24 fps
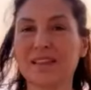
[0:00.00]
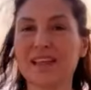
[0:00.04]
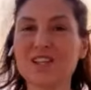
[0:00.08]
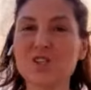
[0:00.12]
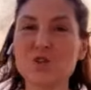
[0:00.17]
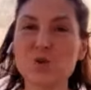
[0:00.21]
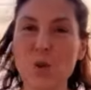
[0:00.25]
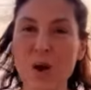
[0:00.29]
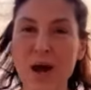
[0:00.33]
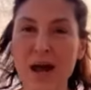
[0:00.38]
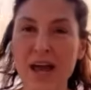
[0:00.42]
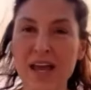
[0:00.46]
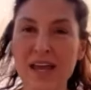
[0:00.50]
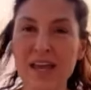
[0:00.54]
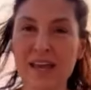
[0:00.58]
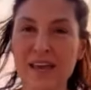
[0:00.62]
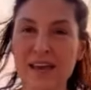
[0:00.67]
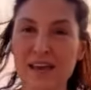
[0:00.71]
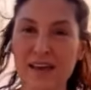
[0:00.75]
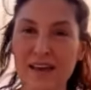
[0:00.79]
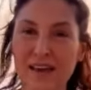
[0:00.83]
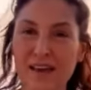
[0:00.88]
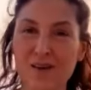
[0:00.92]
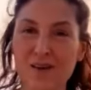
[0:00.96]
That's
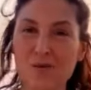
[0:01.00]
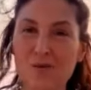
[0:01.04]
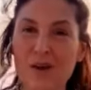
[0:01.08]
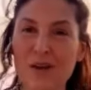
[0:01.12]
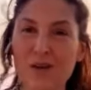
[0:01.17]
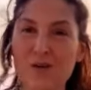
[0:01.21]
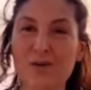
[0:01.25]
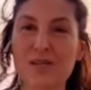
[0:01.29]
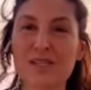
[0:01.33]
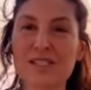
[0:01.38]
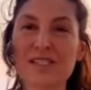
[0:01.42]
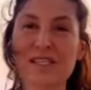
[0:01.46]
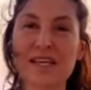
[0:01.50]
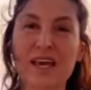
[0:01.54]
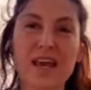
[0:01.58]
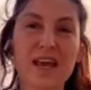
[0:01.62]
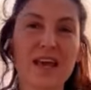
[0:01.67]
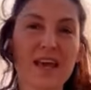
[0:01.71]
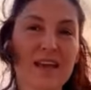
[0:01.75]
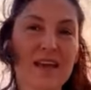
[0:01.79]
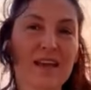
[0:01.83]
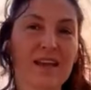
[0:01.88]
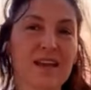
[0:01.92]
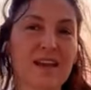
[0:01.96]
why uh, when we
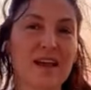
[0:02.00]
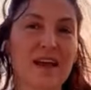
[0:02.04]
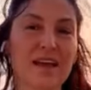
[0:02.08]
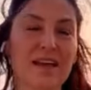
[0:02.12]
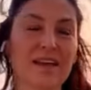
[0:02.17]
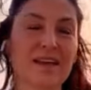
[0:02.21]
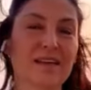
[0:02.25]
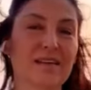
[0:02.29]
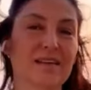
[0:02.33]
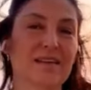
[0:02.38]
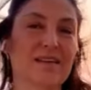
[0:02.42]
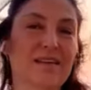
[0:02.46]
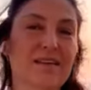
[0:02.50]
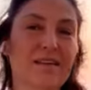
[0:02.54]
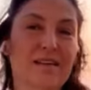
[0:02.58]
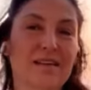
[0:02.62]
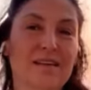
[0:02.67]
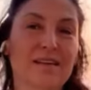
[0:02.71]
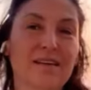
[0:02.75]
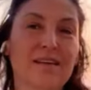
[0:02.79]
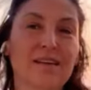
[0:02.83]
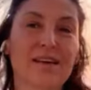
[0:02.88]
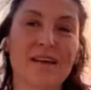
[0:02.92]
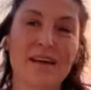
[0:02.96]
say like uh,
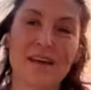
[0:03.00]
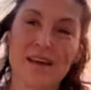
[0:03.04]
uh